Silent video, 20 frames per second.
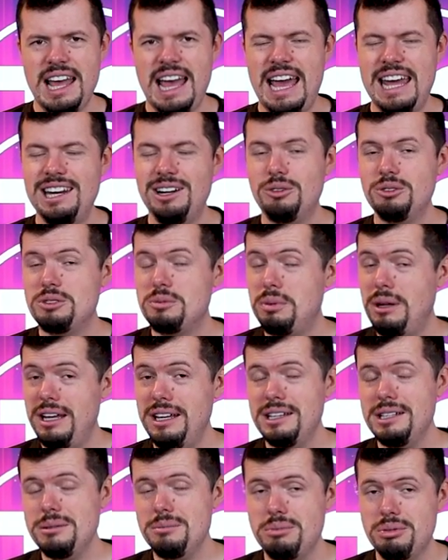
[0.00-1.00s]
And I was
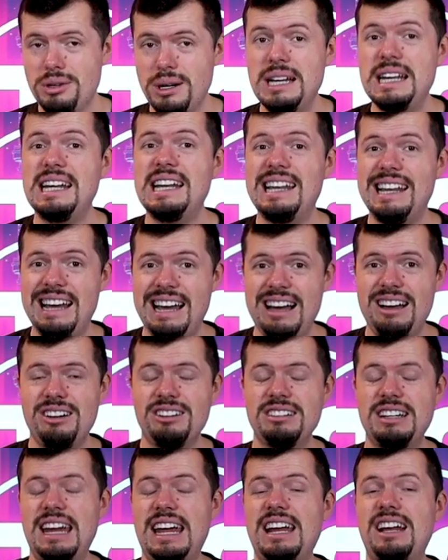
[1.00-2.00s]
playing them pretty
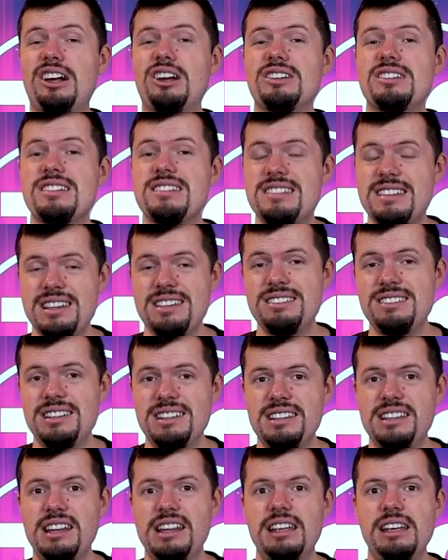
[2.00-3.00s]
loud and
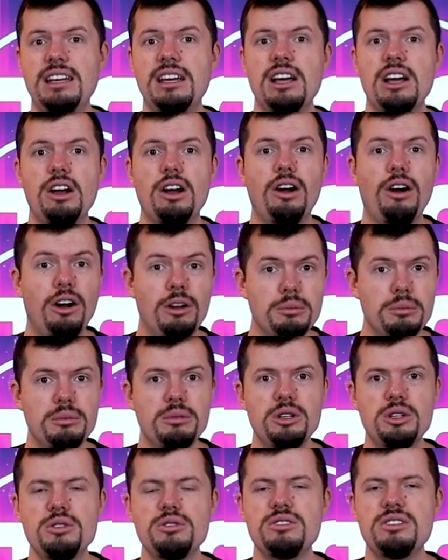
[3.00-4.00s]
consistently on
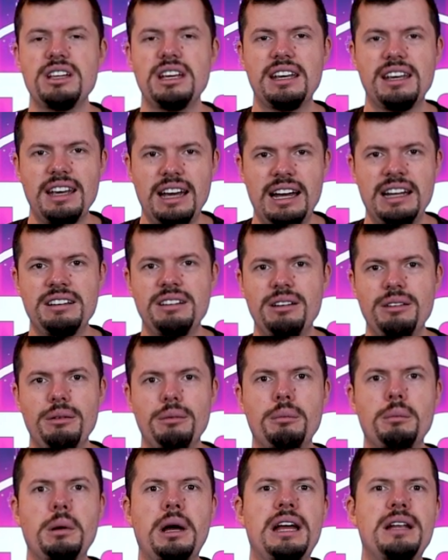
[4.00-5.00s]
music and,
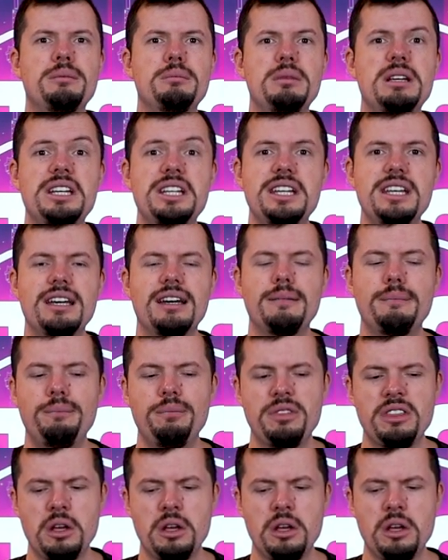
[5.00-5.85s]
and media,